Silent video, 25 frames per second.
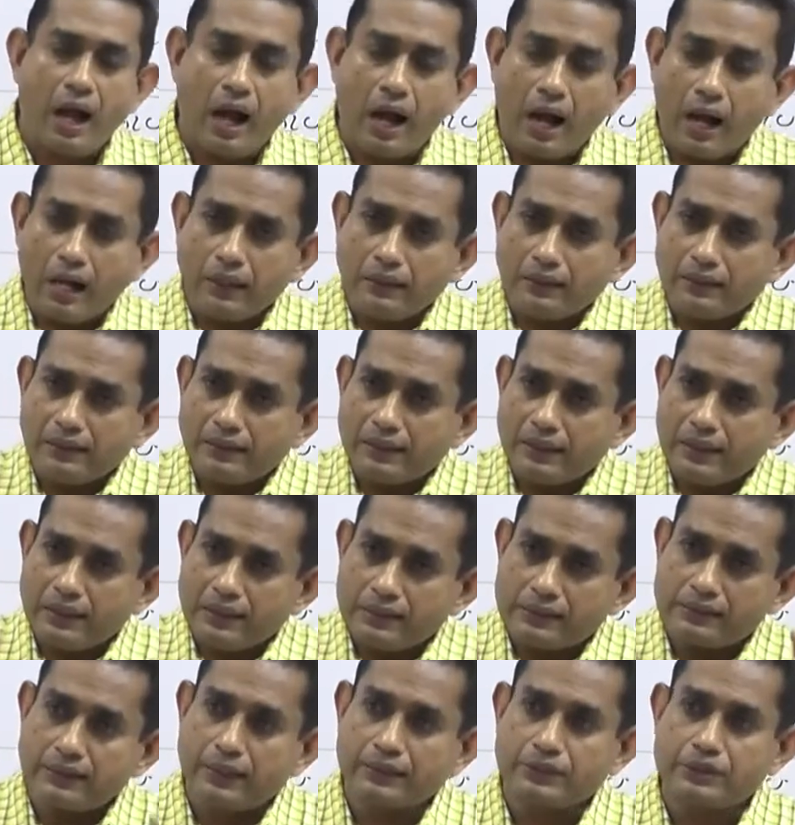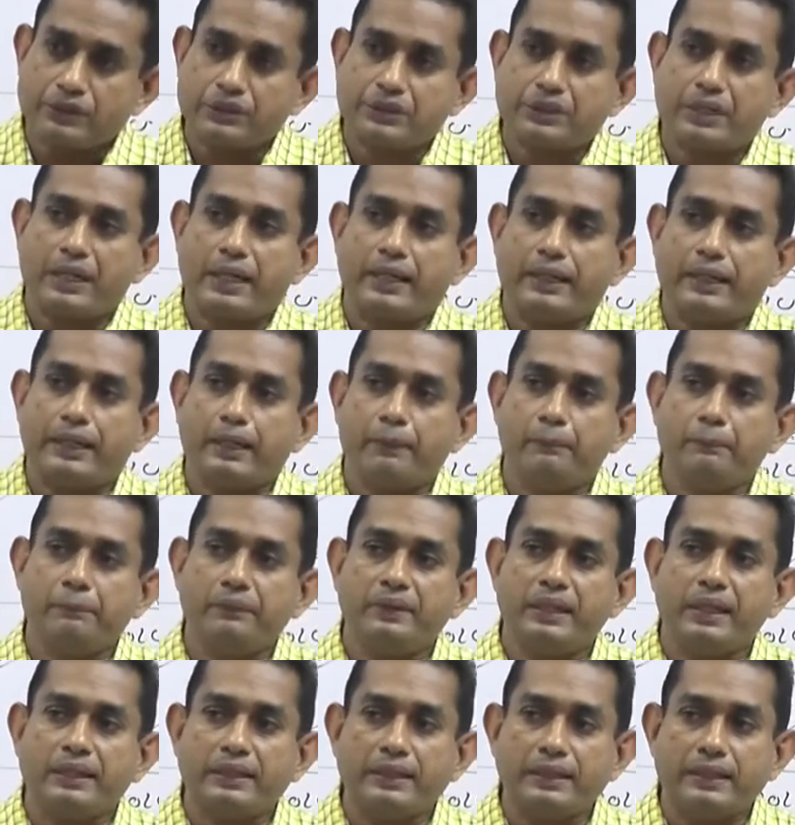Until such time
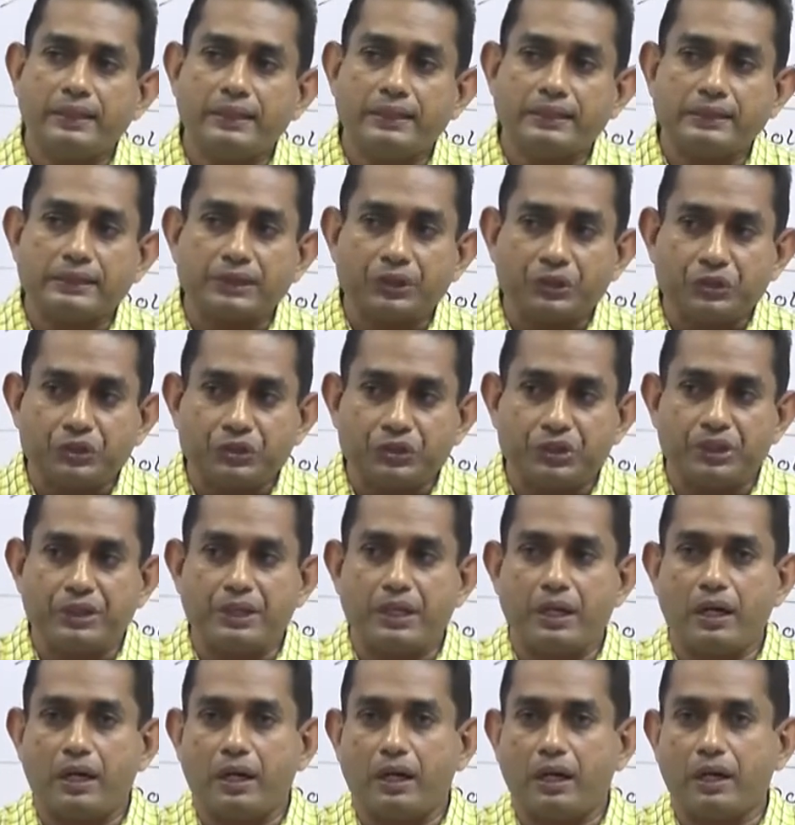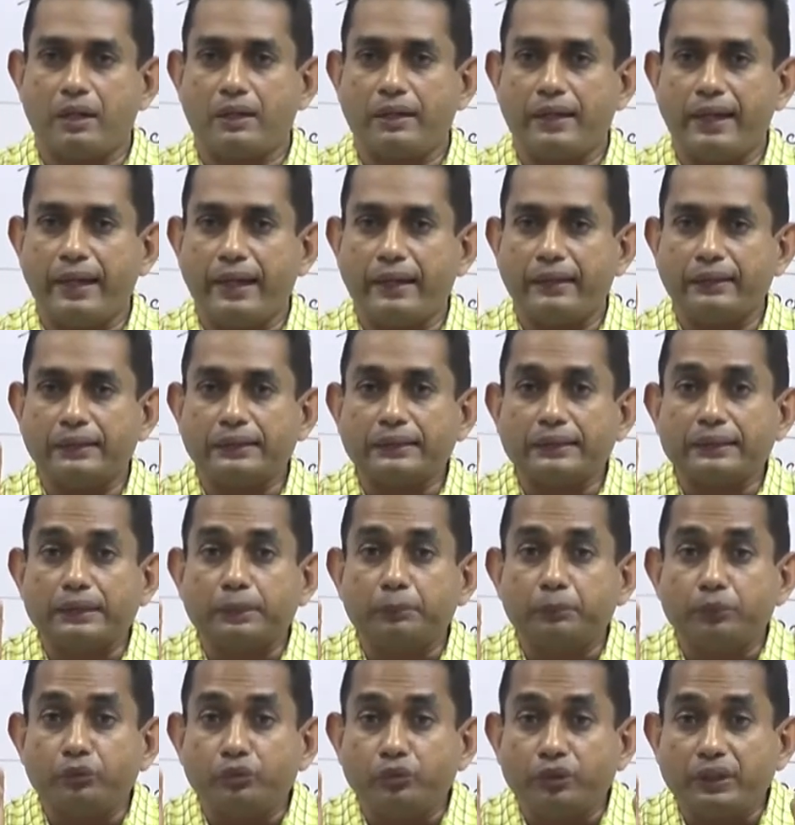that is shared and
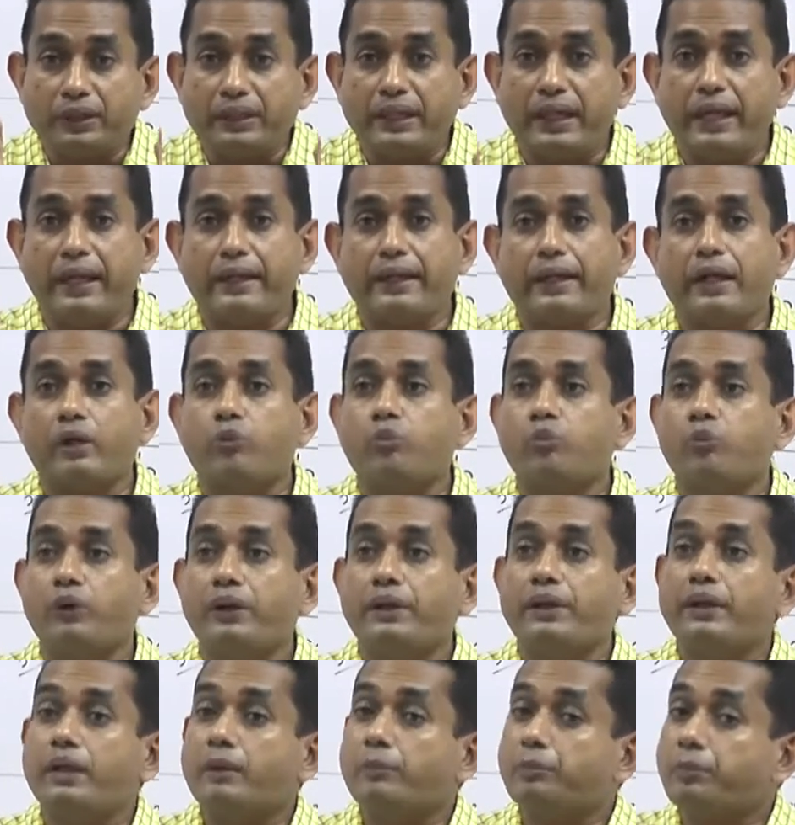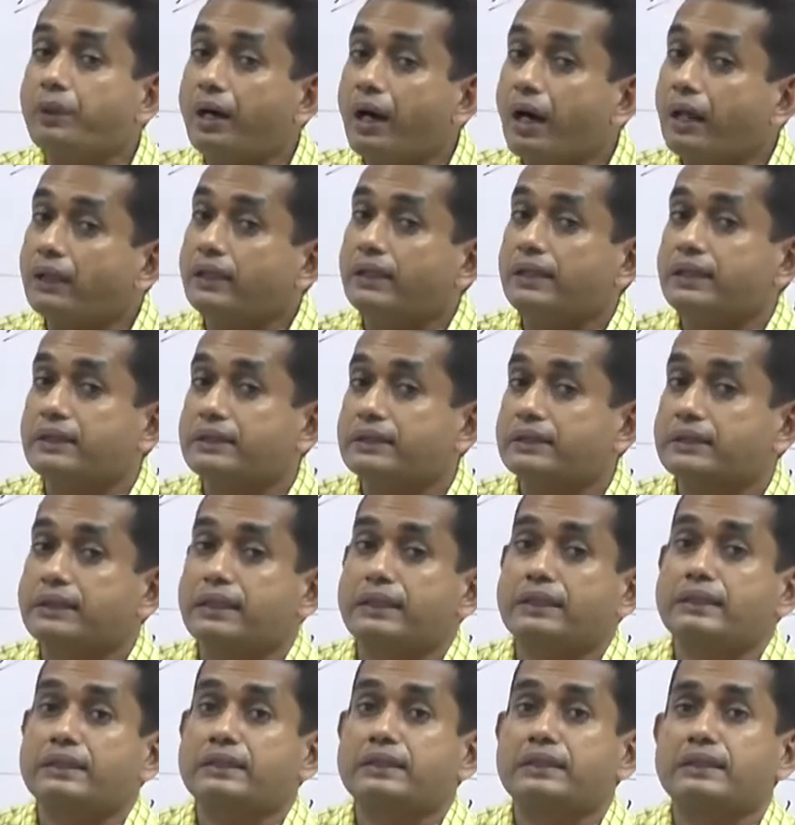communicated with the parties
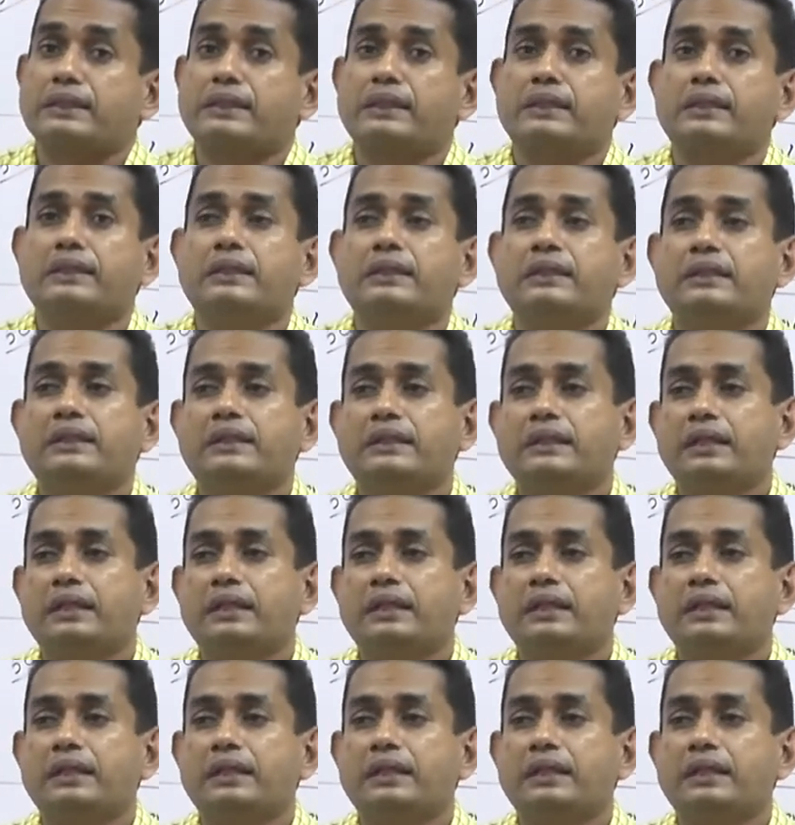concerned,